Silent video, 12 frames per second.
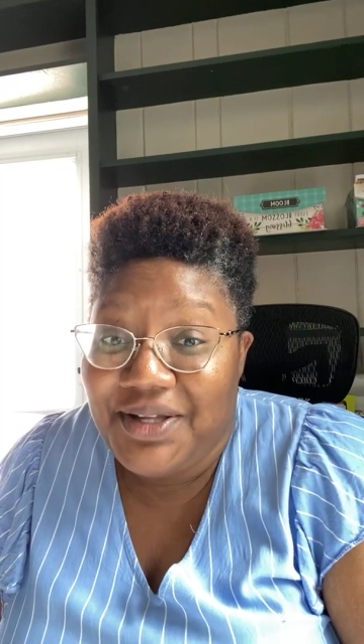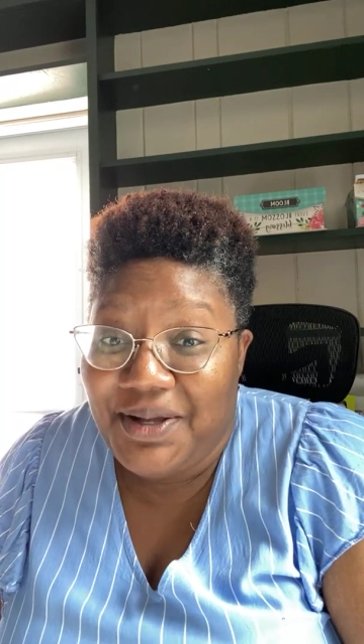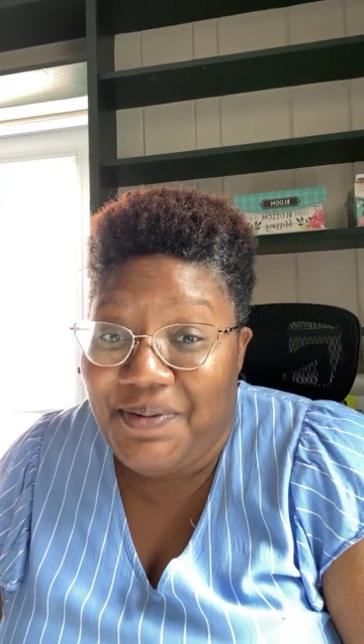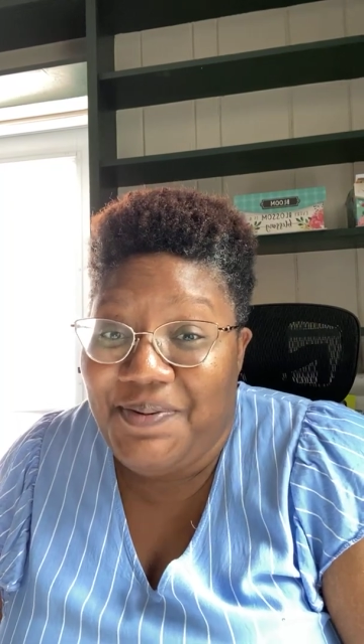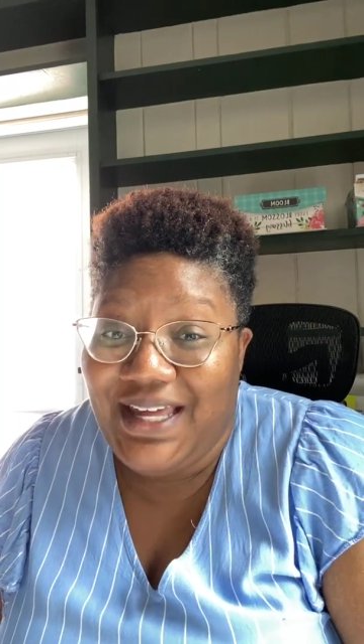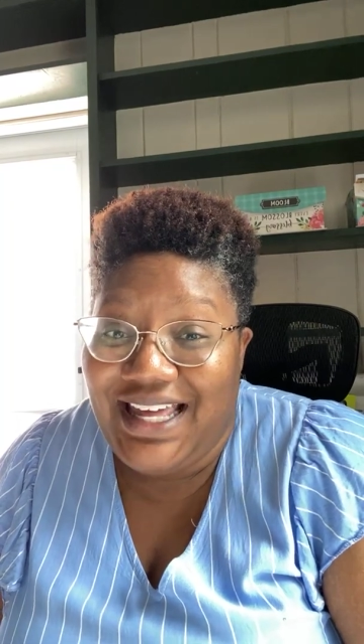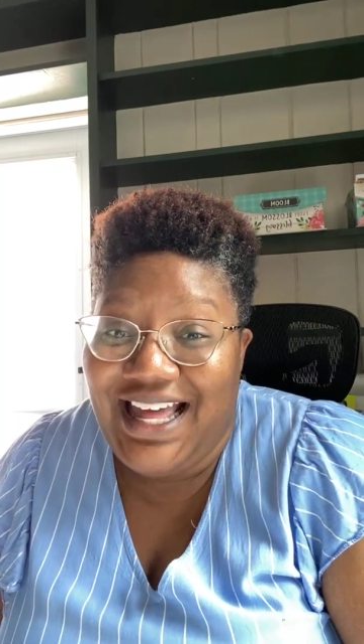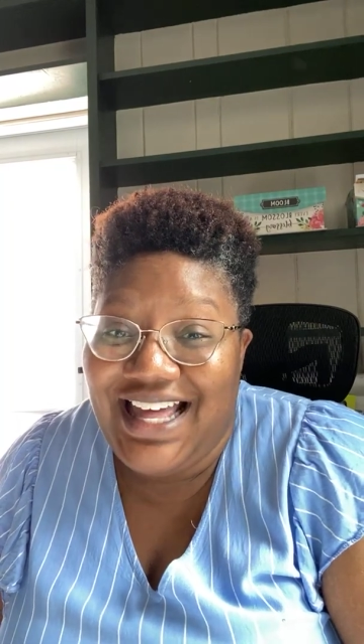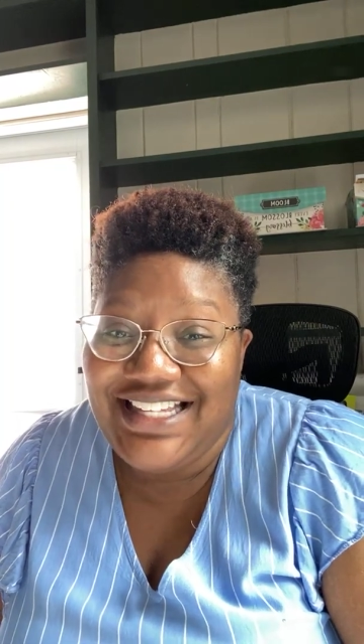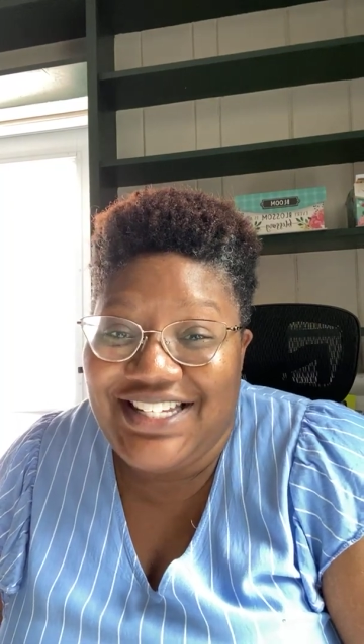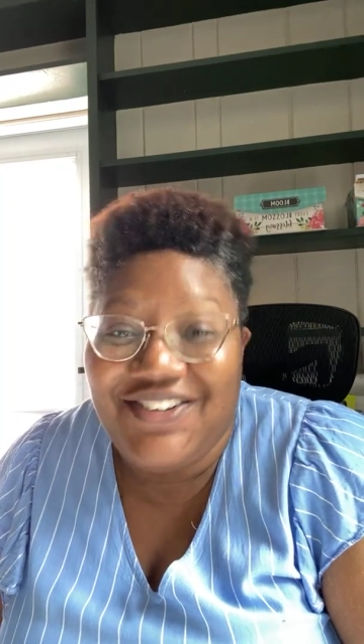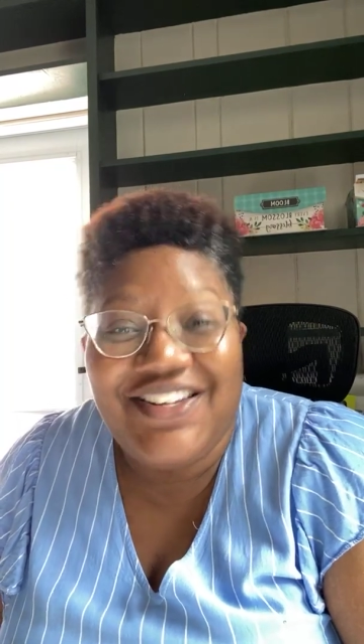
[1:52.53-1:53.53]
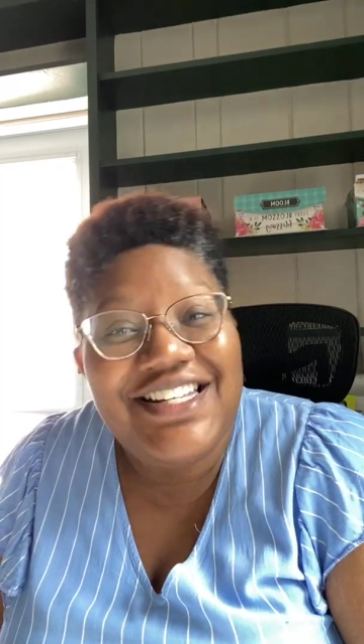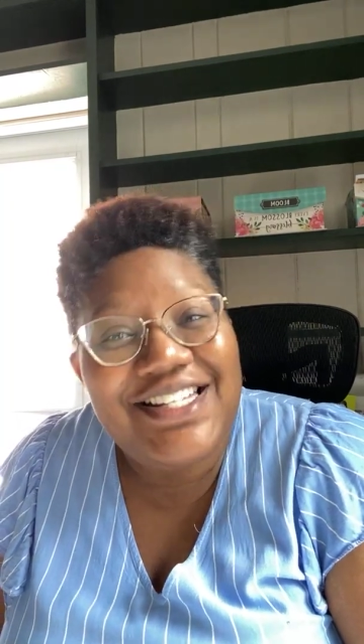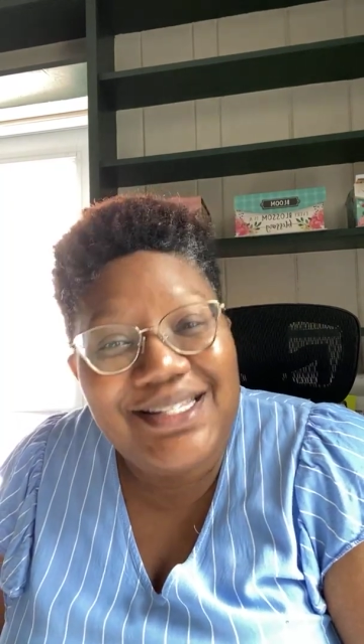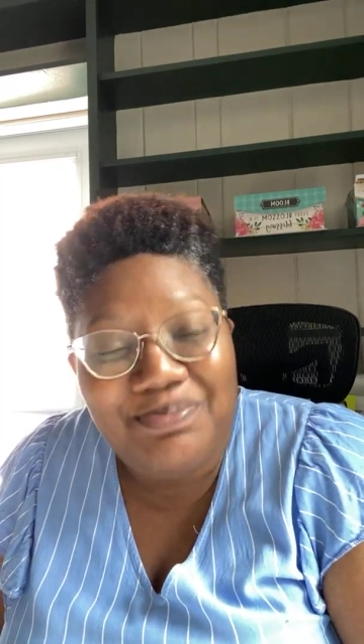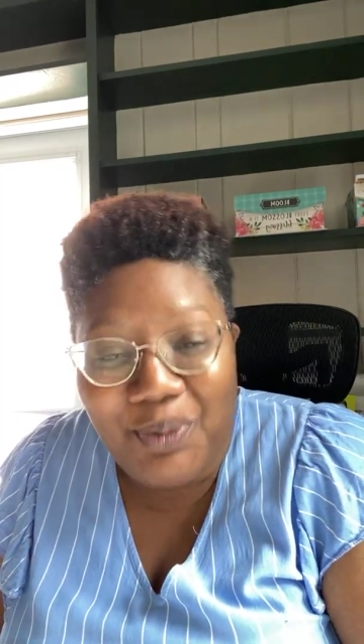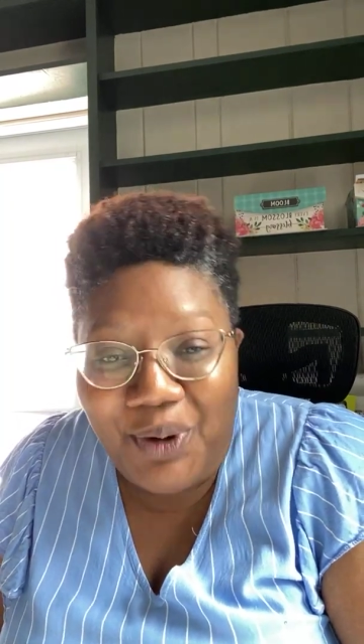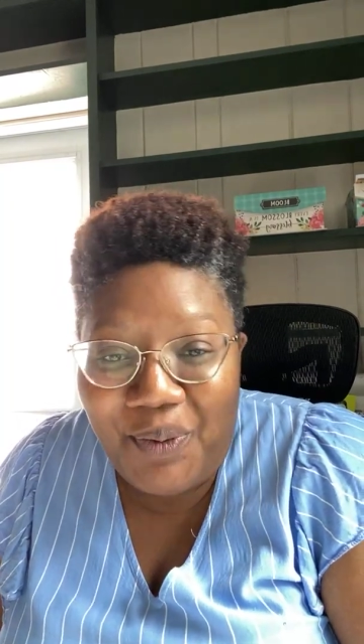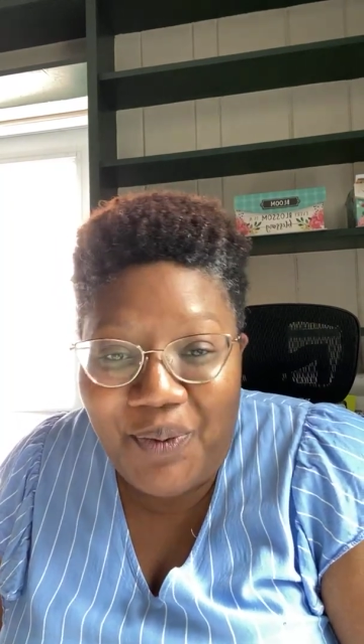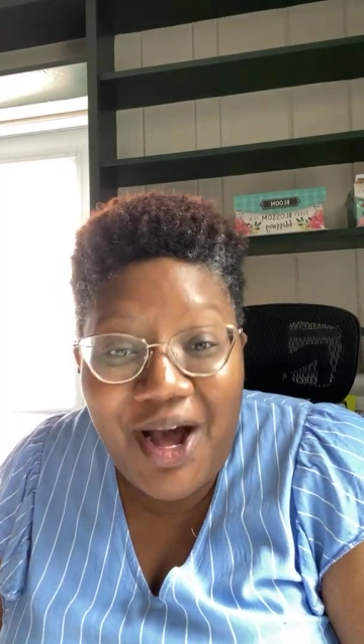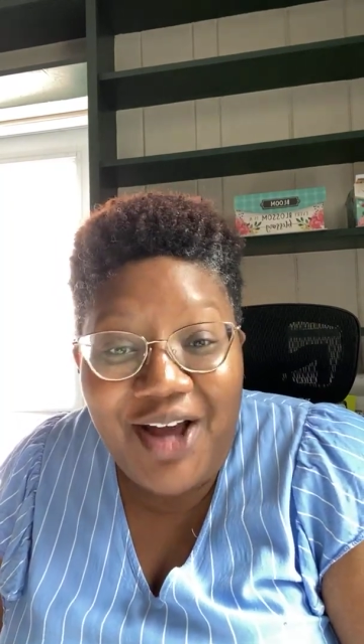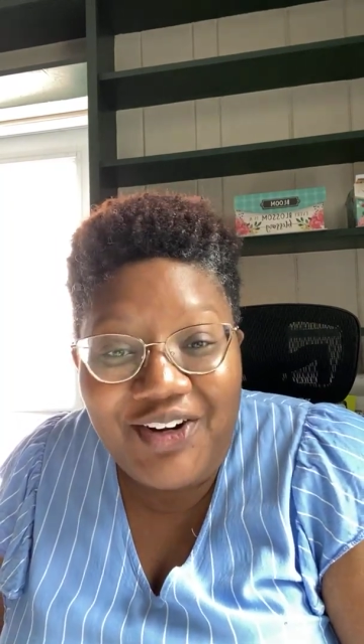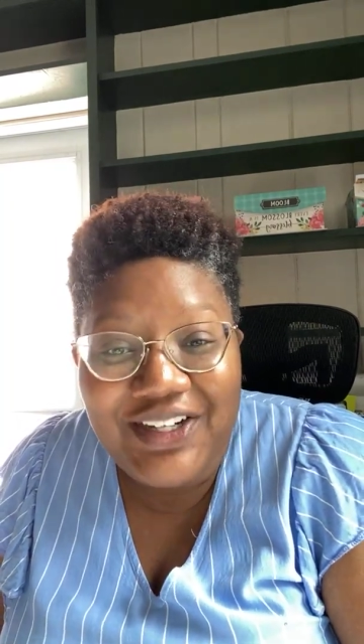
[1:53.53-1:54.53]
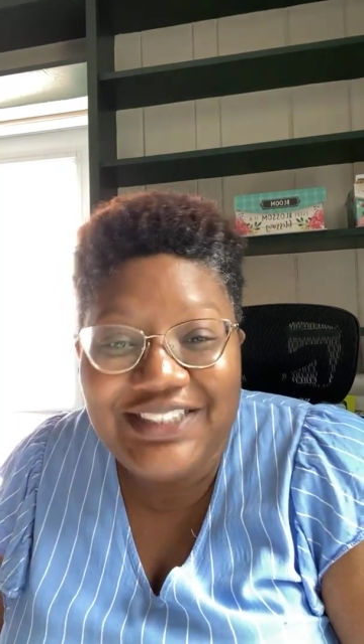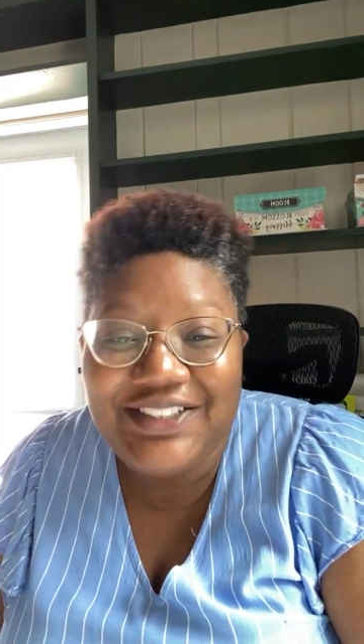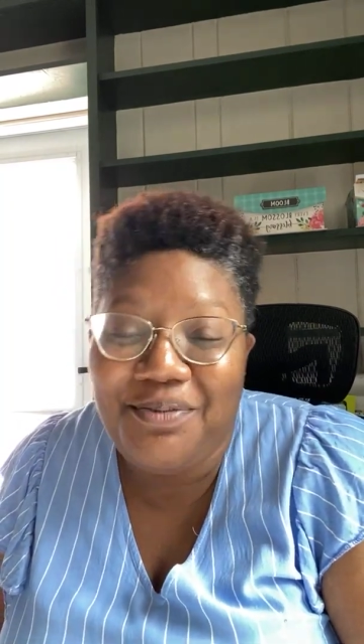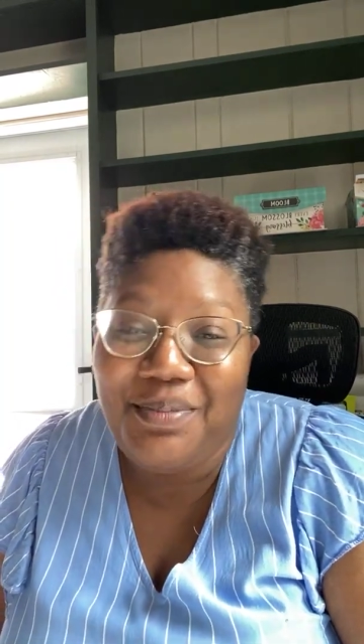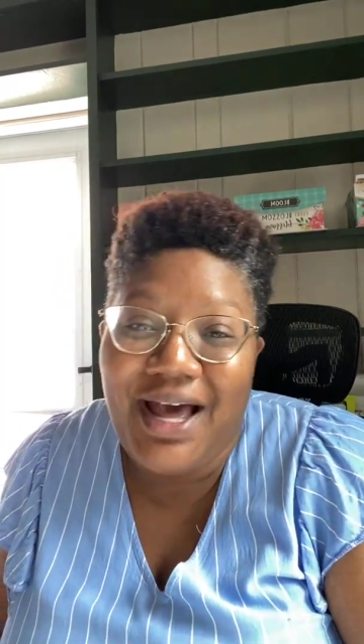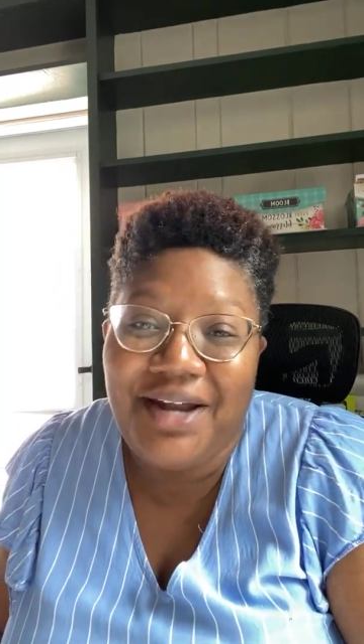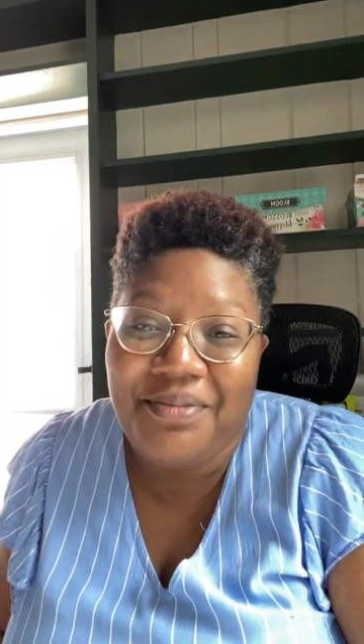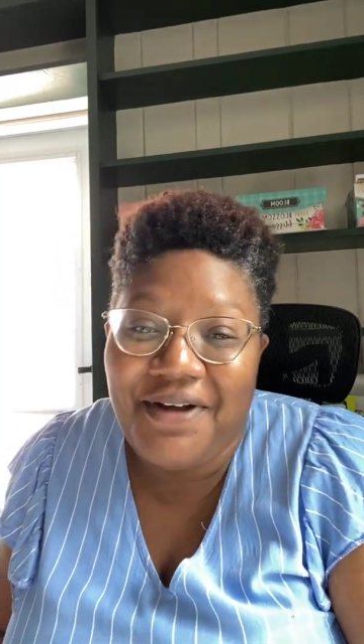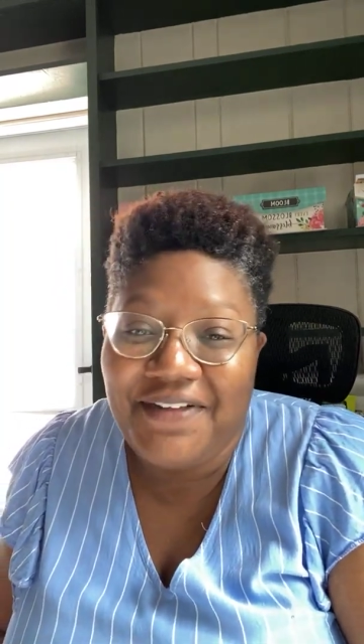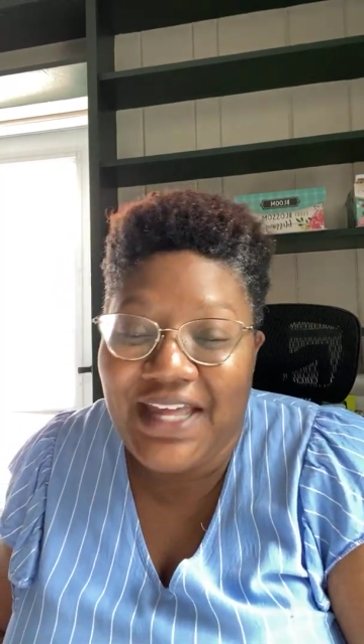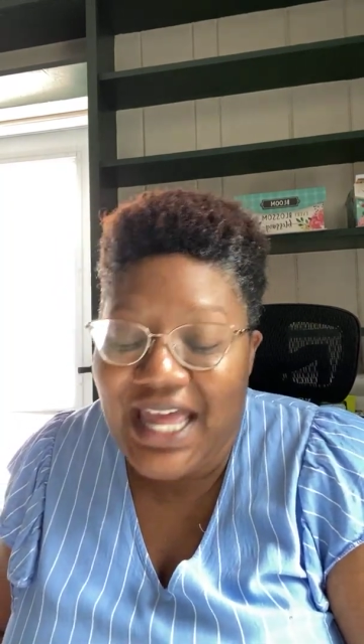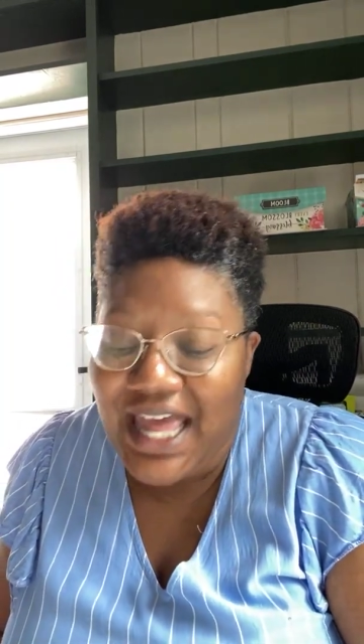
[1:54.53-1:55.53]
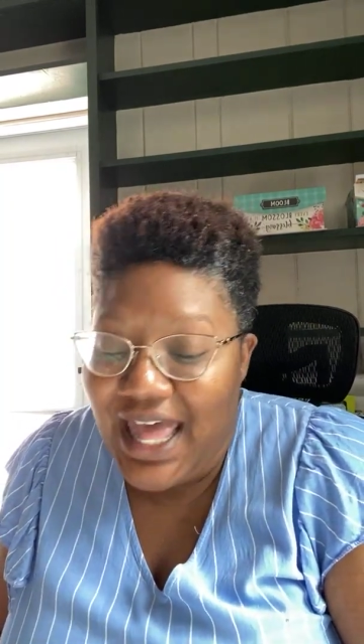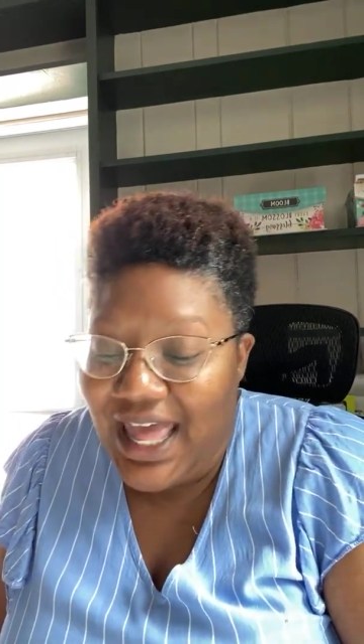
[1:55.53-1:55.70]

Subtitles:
because you can just pour water into the bottom of it